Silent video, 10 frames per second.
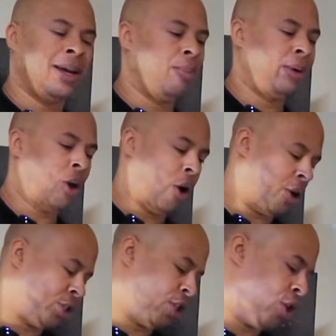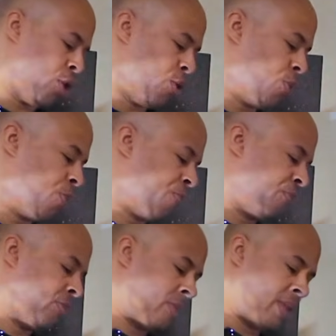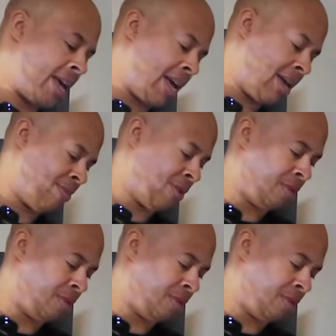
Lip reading: but also that